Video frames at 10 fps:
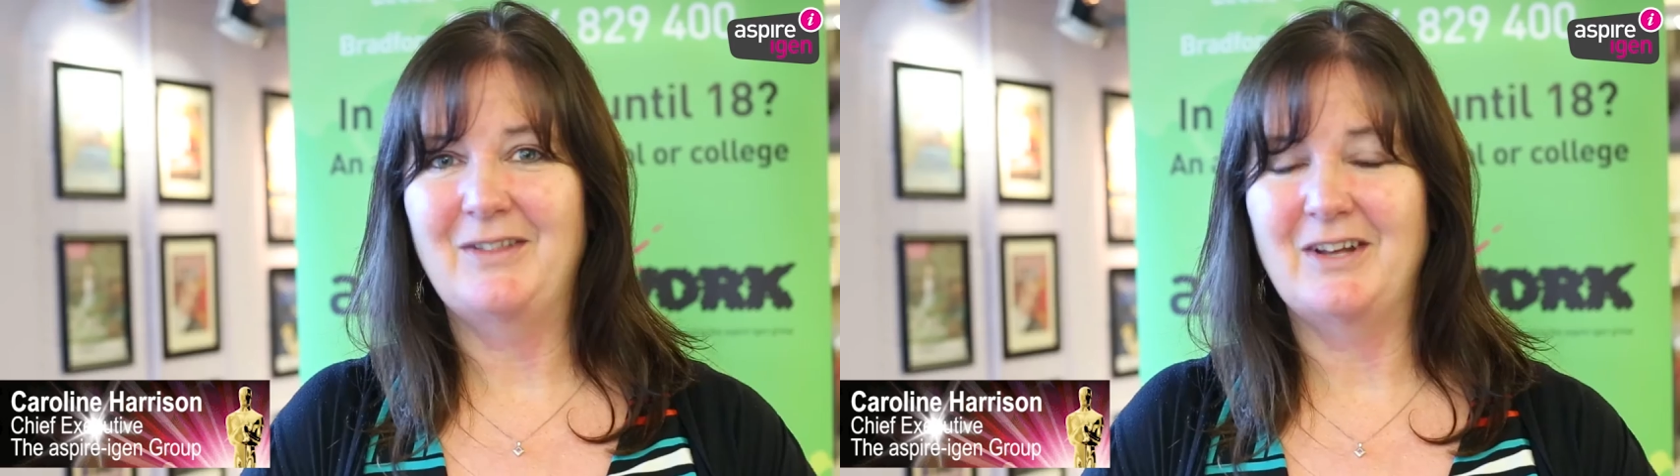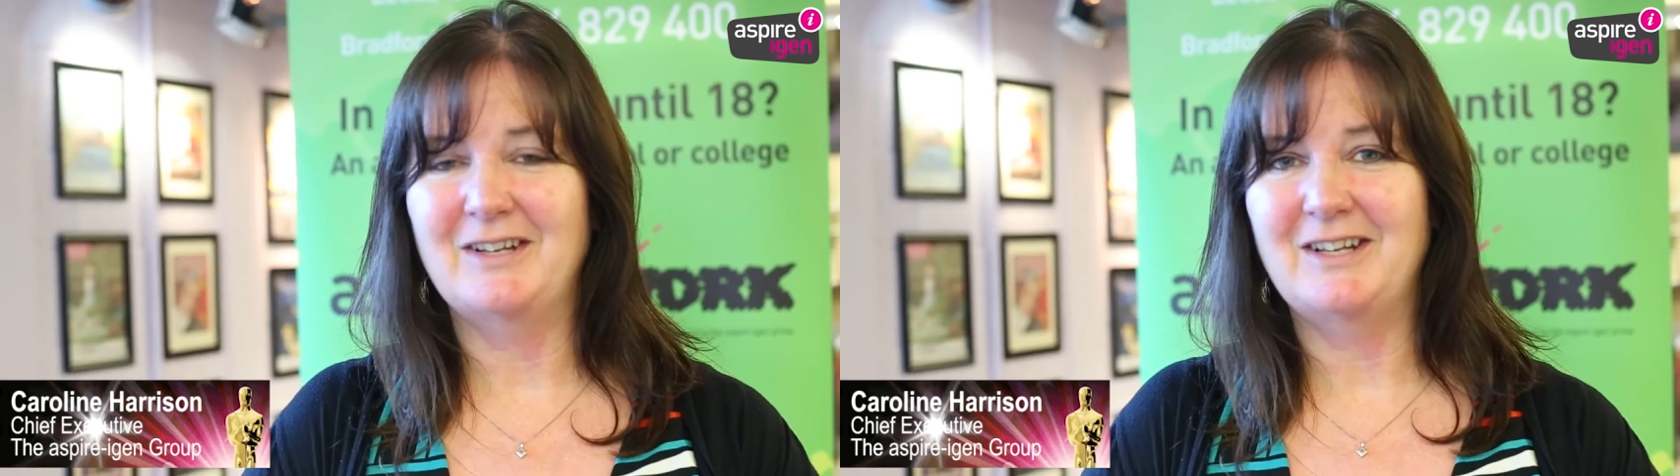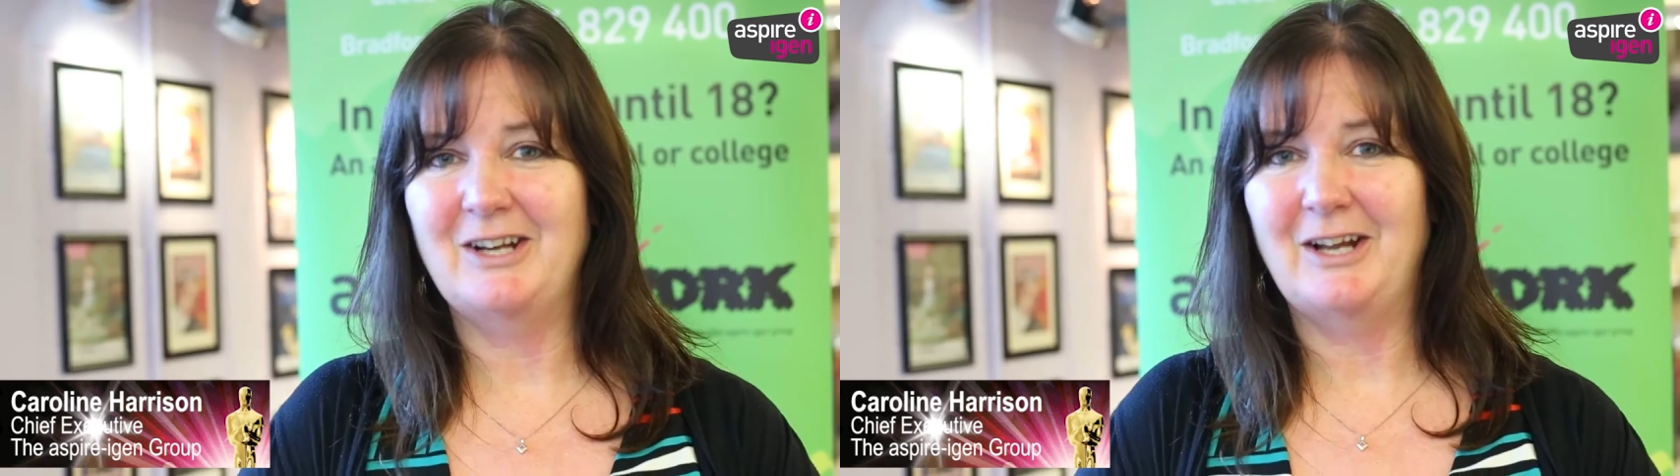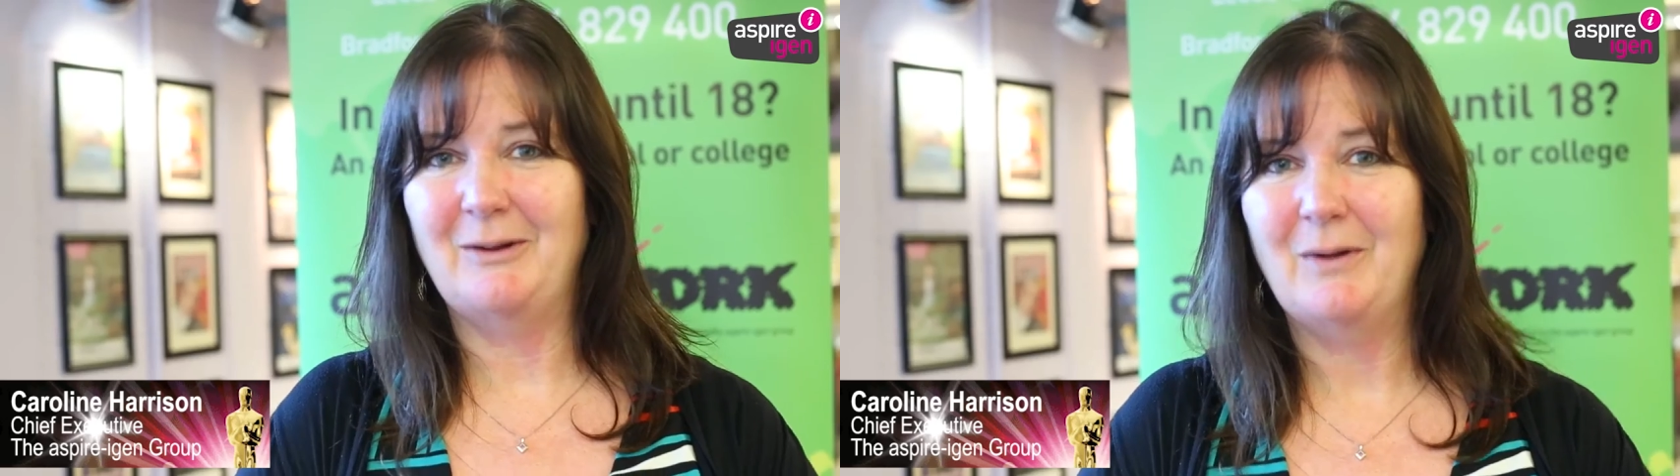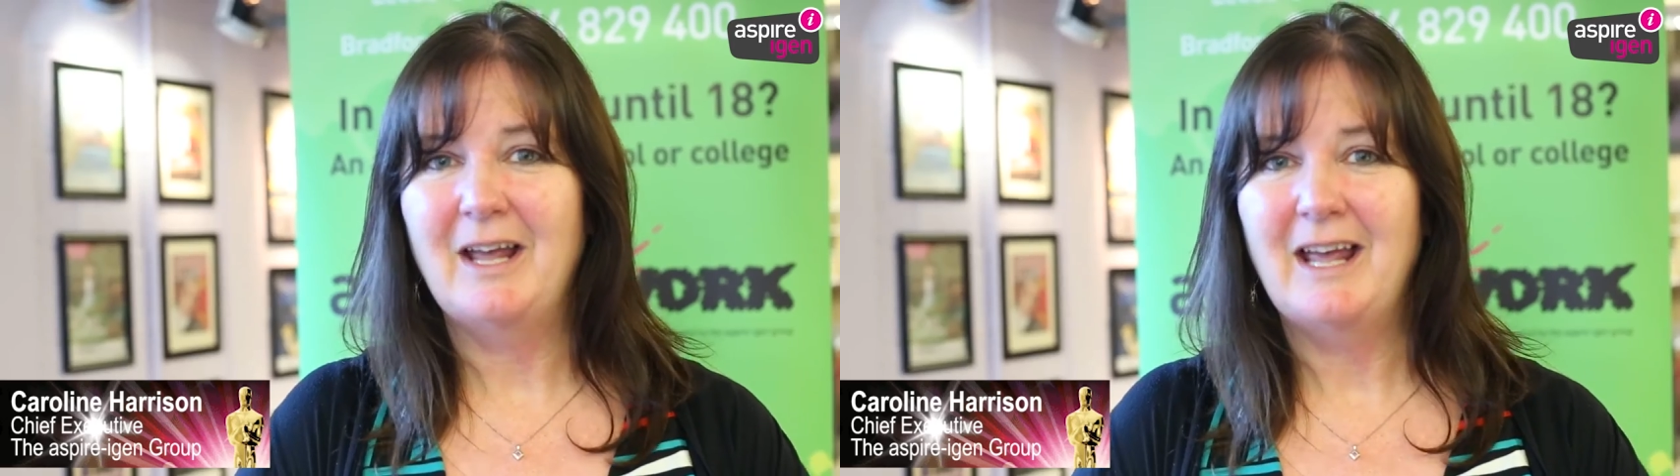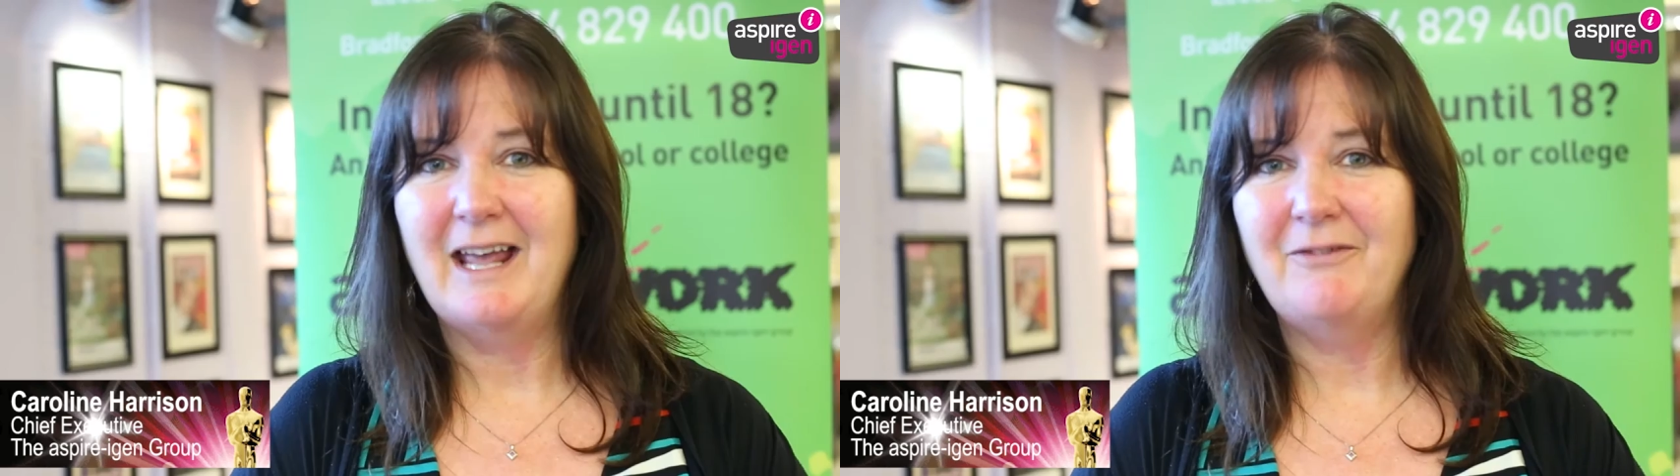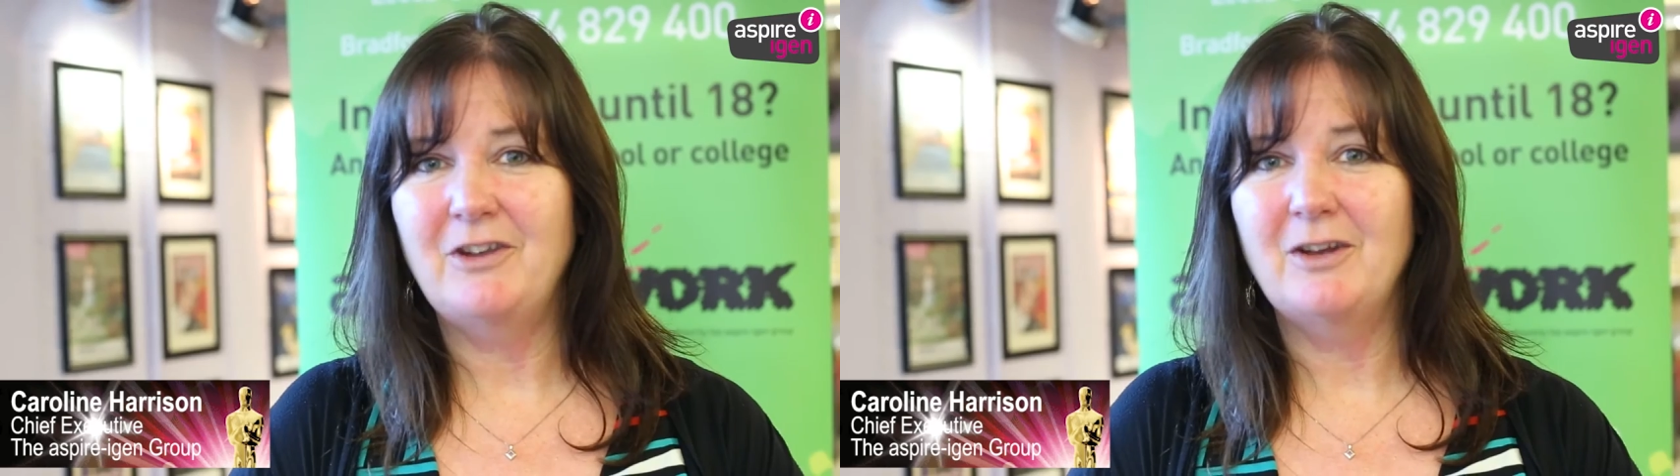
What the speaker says: that, you know, if